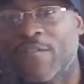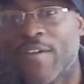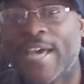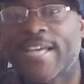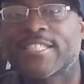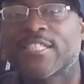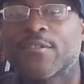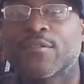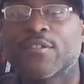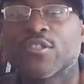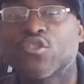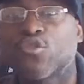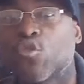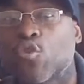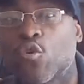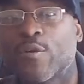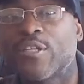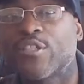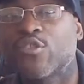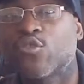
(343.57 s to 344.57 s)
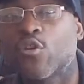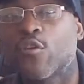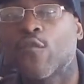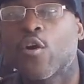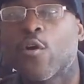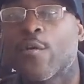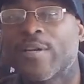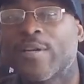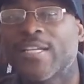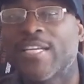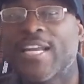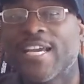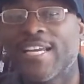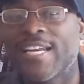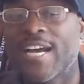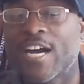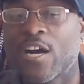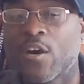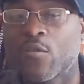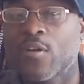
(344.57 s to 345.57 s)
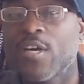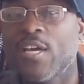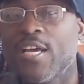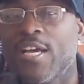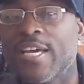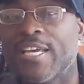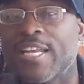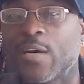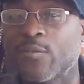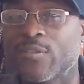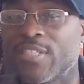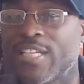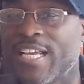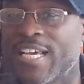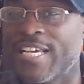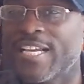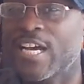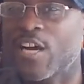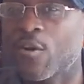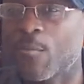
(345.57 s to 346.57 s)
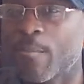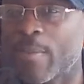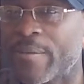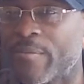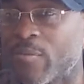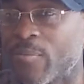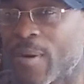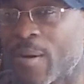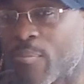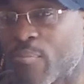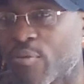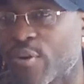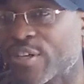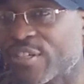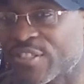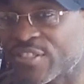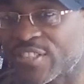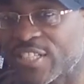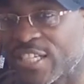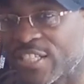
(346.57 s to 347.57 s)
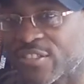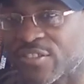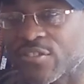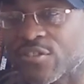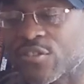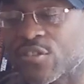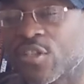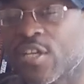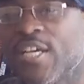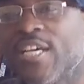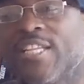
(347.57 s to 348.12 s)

facts of the story that you have already laid out, and that was laid out maybe by predecessors,